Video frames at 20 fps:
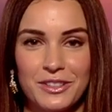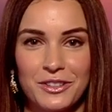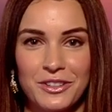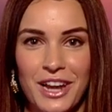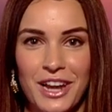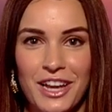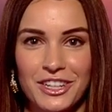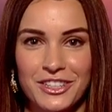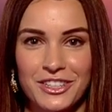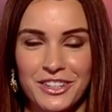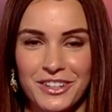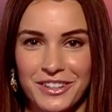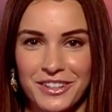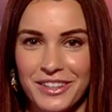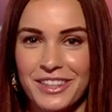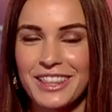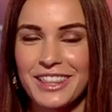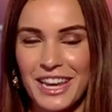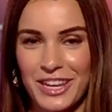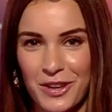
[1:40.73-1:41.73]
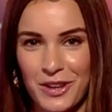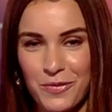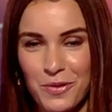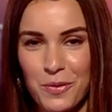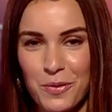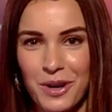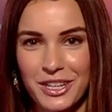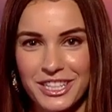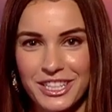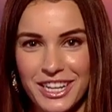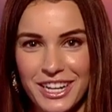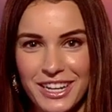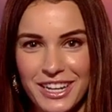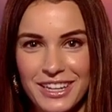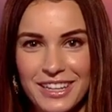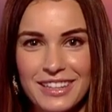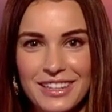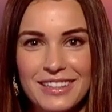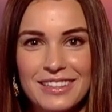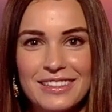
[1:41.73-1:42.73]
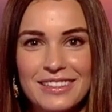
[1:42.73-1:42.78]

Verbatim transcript: International. Thank you for watching.